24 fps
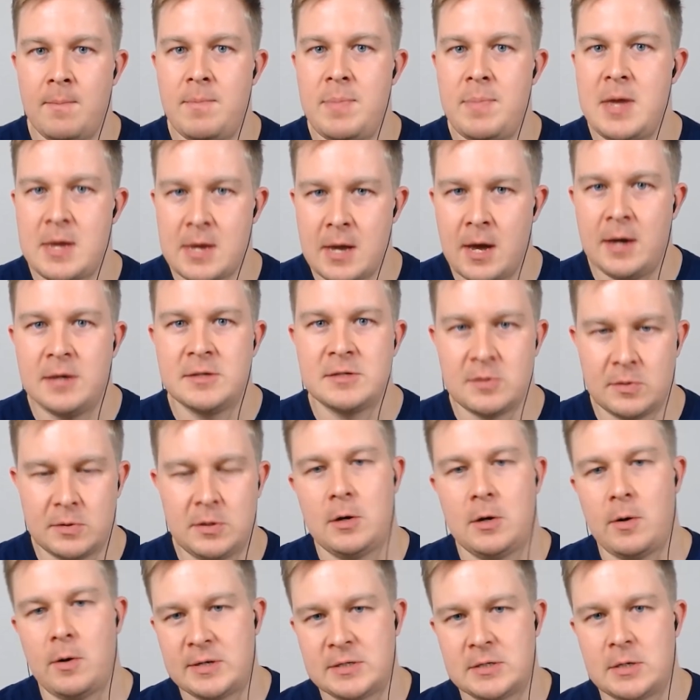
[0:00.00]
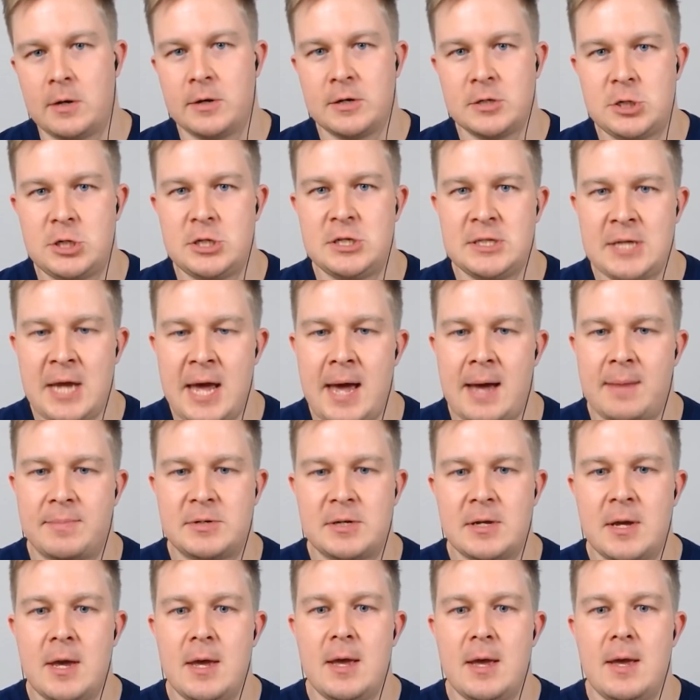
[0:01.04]
because, as long as she's
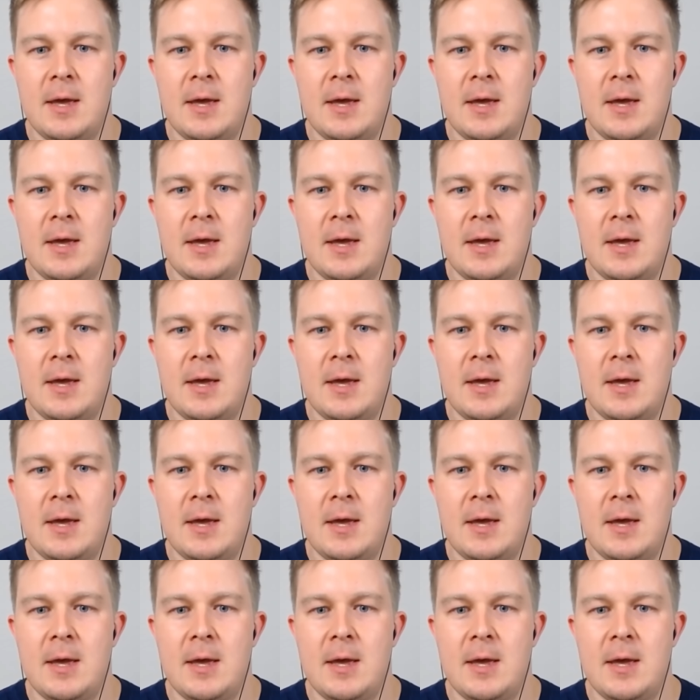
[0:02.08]
tapped.